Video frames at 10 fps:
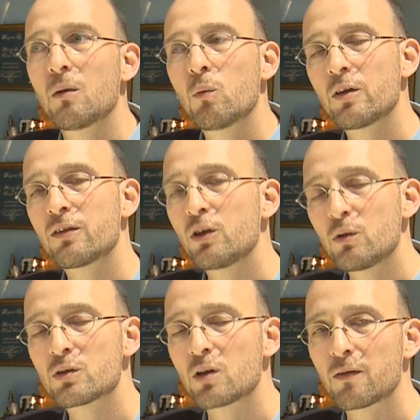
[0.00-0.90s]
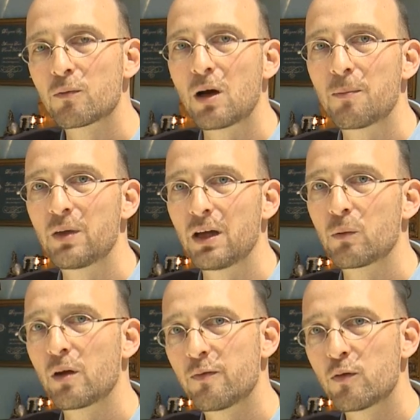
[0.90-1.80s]
With the new software update,
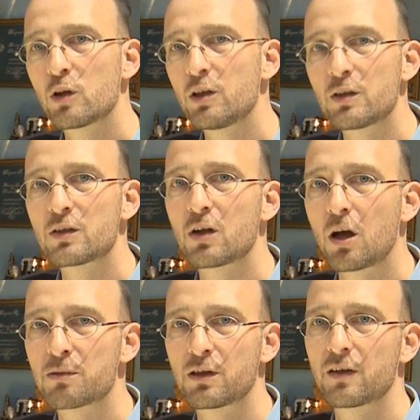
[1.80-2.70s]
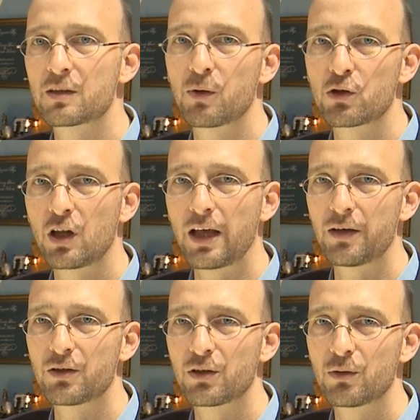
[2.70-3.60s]
we have 14 stops of exposure
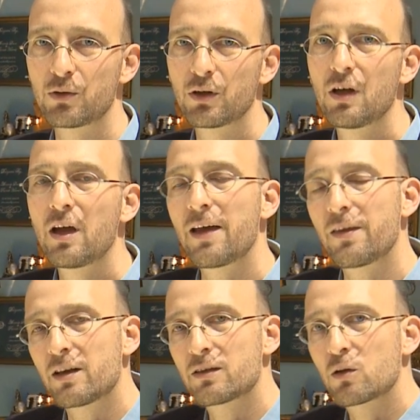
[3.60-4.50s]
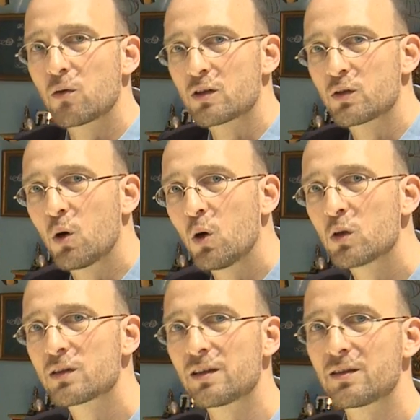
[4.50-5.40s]
latitude, and that is across the
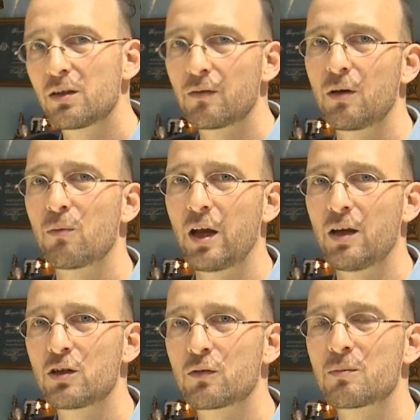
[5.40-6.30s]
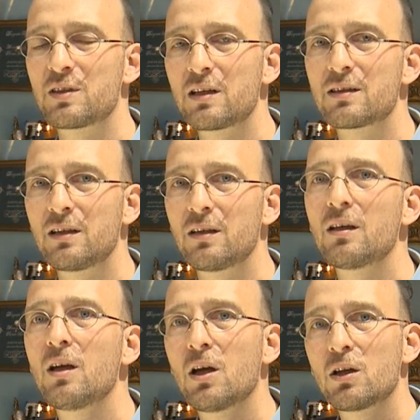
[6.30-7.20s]
whole sensitivity range from 16
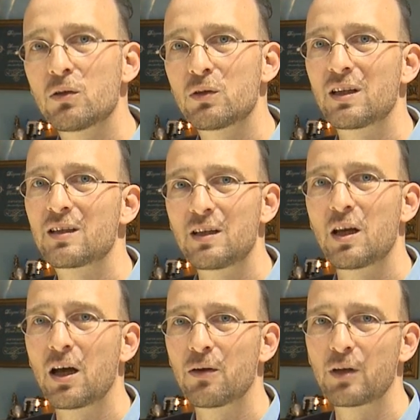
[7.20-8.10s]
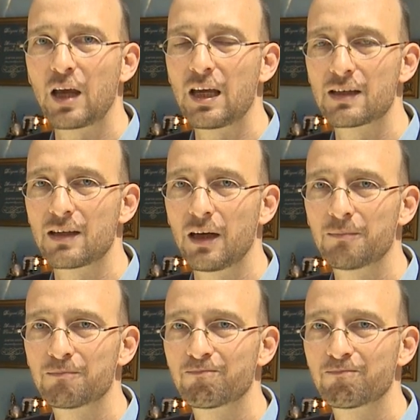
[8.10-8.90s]
to 1600 ASA.